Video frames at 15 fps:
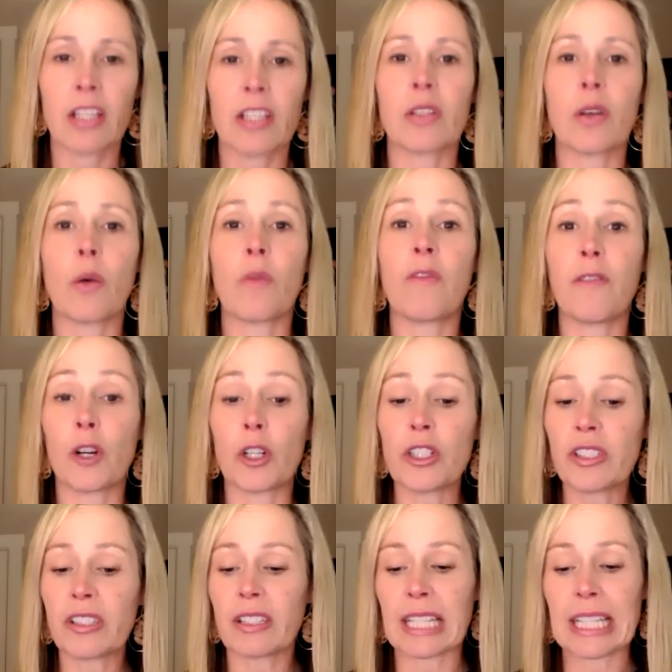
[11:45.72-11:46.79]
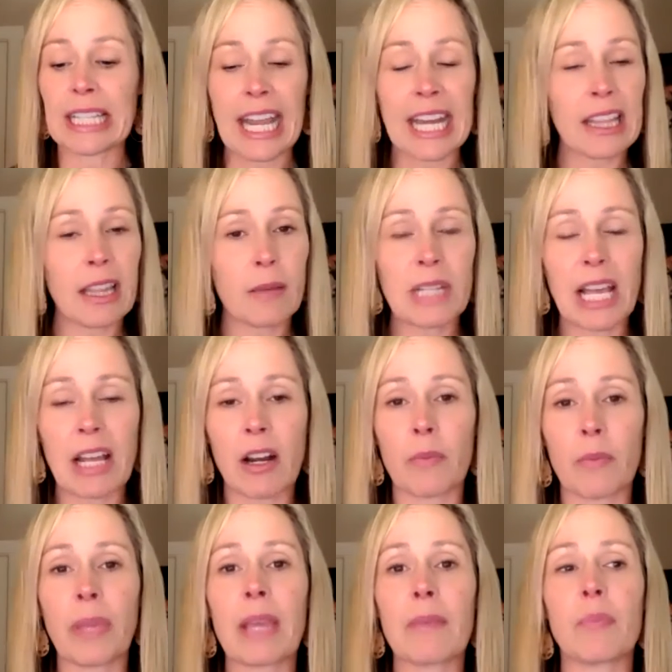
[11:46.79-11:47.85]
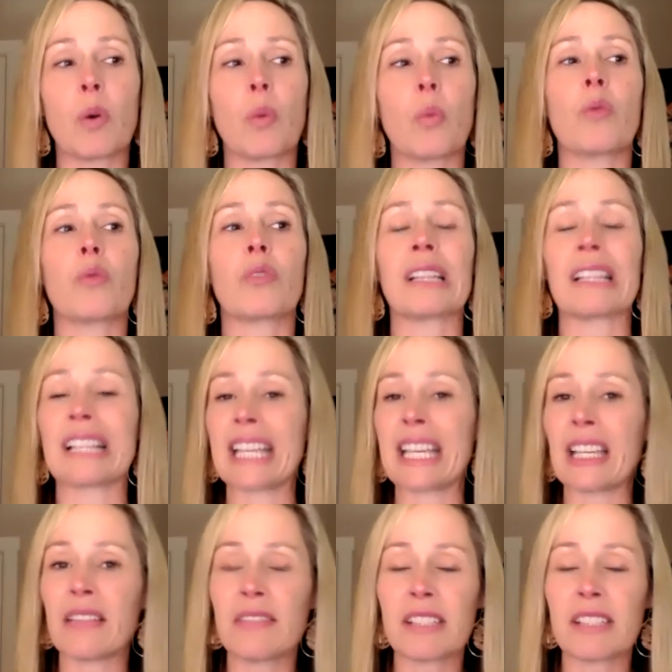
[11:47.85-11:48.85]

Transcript: So first, getting them down on paper will relieve